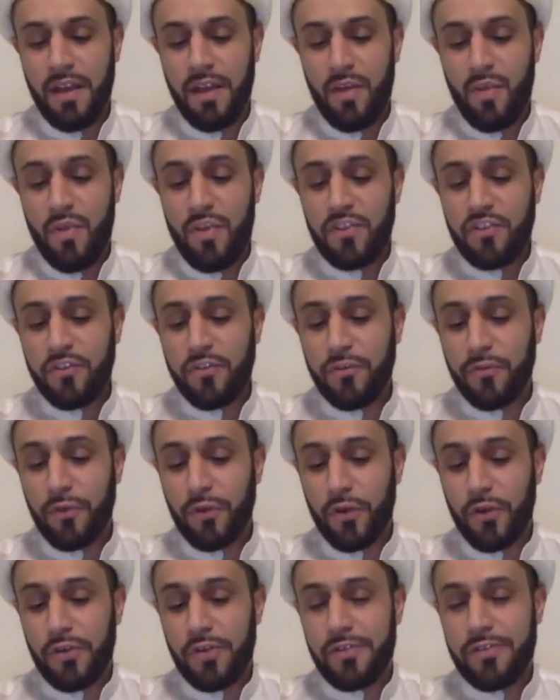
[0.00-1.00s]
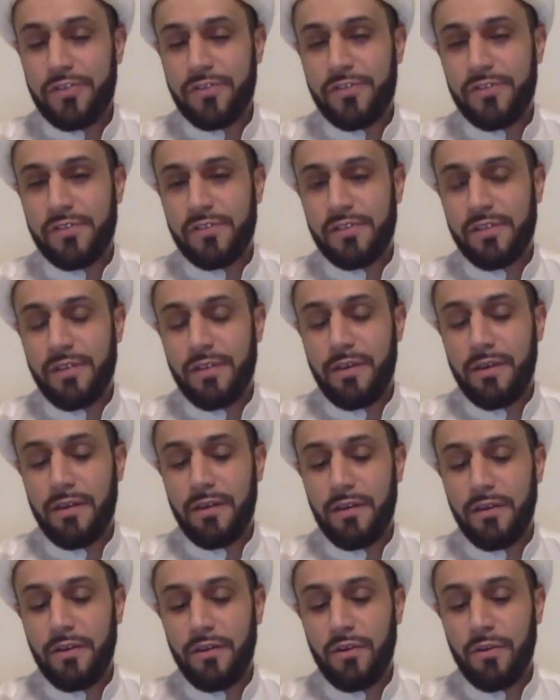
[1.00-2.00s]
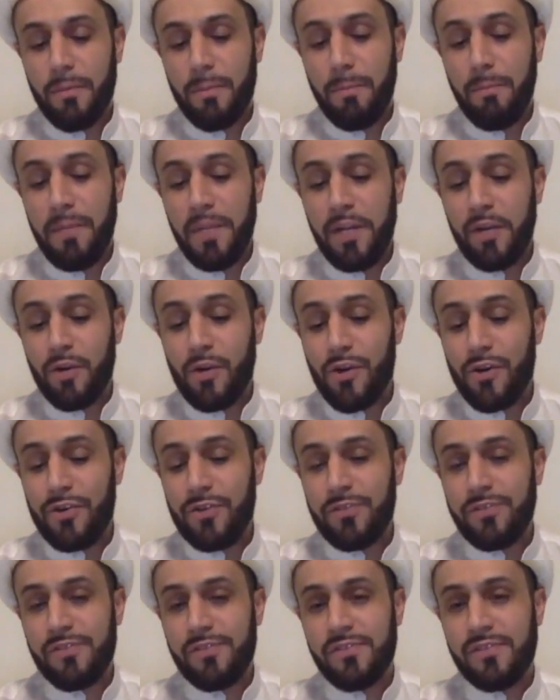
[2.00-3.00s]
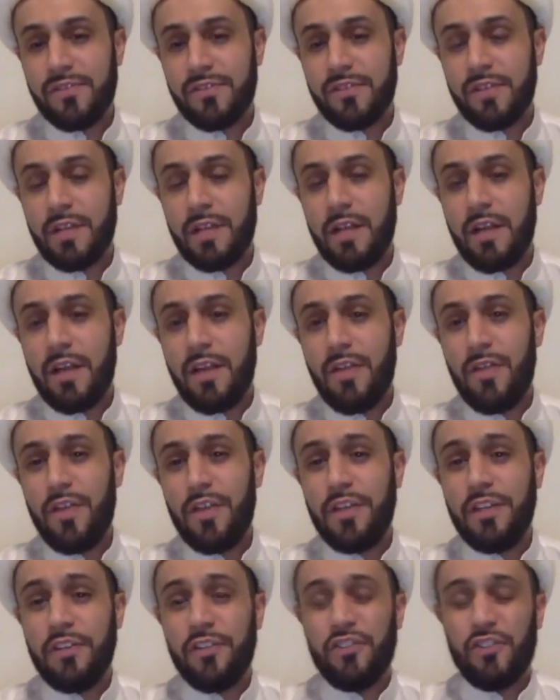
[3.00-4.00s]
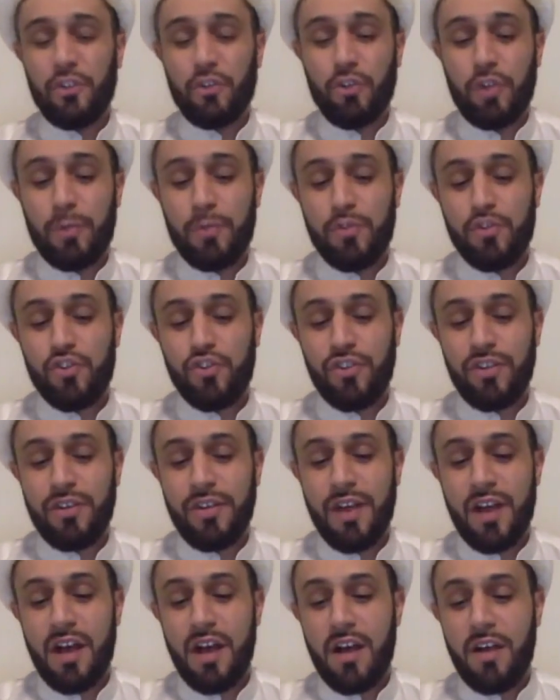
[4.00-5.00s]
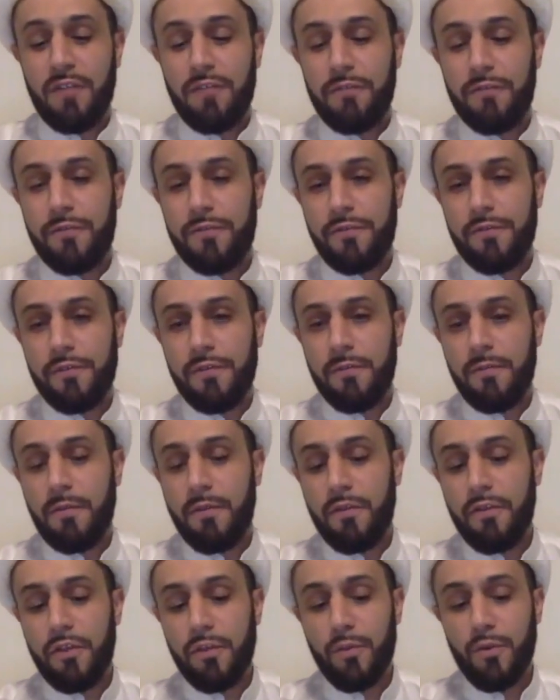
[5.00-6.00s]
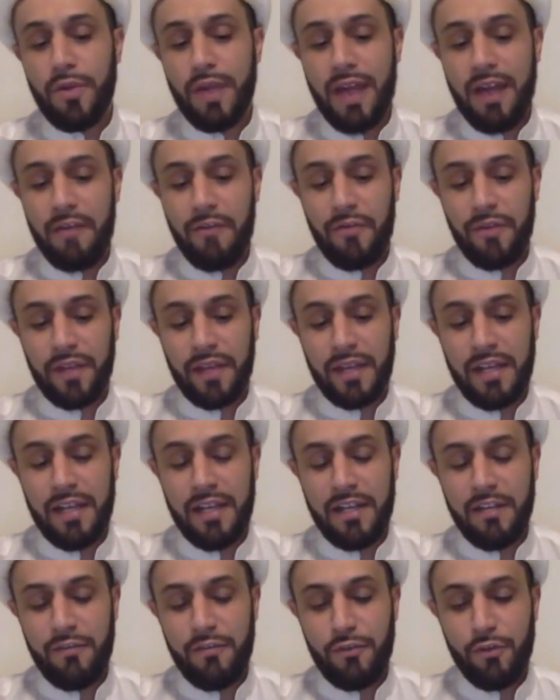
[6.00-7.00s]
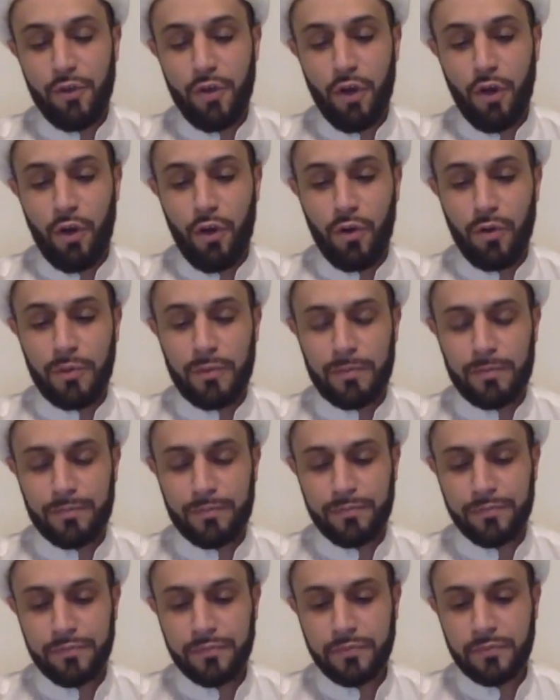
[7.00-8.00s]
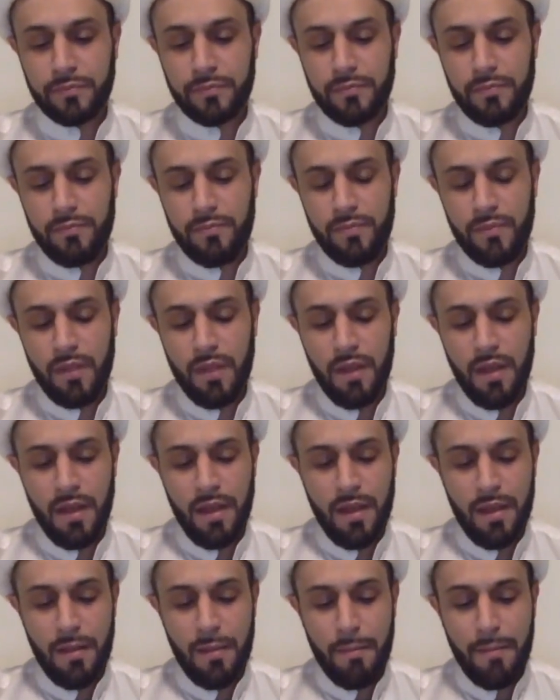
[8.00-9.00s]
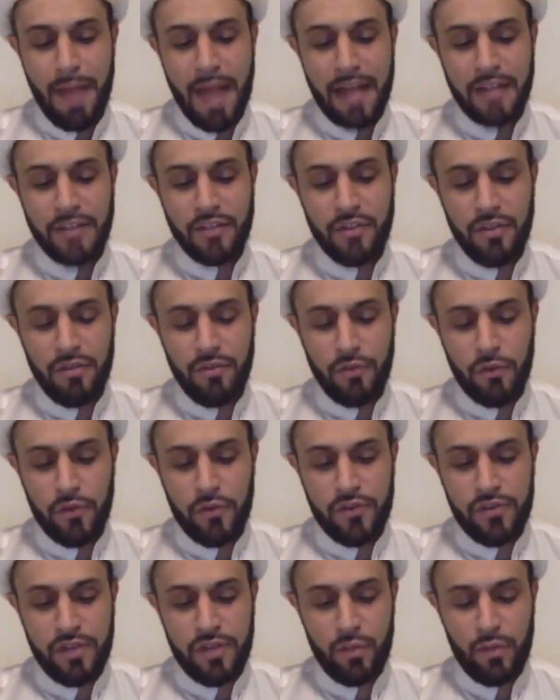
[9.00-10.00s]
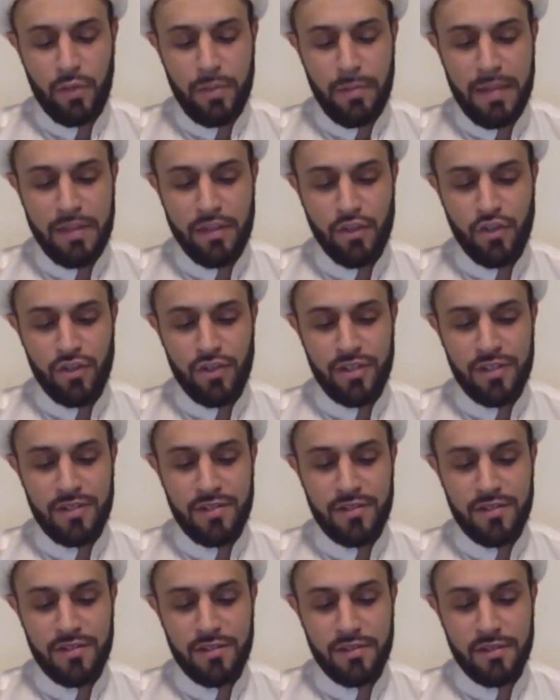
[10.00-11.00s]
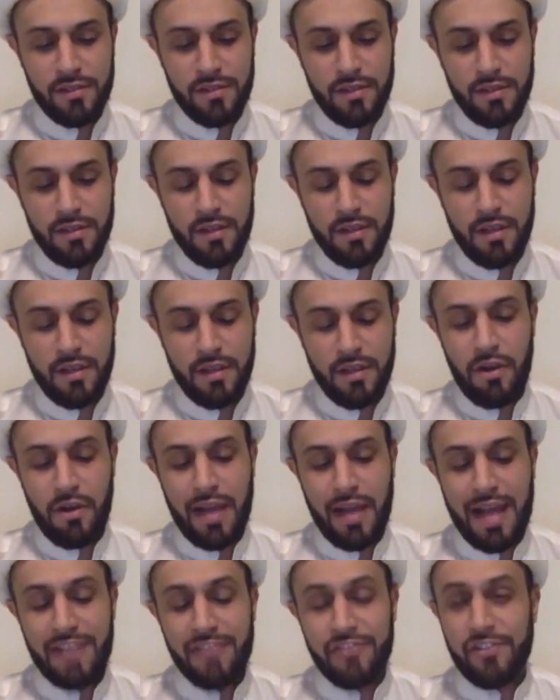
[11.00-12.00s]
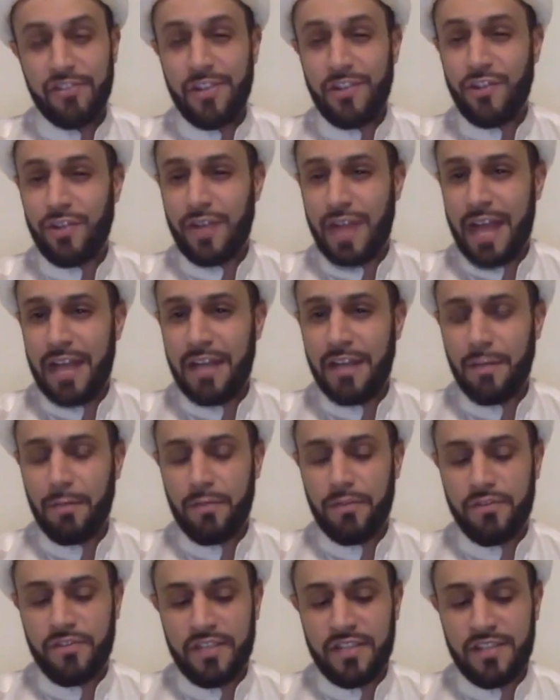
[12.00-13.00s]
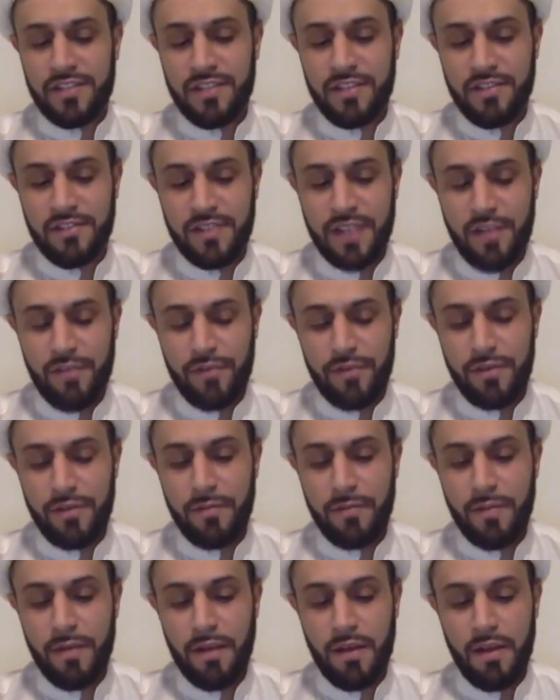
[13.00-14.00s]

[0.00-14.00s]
this verse mirrors the description of the munafiqeen. If you go back to the verse that we mentioned in our last session, ayah number 67,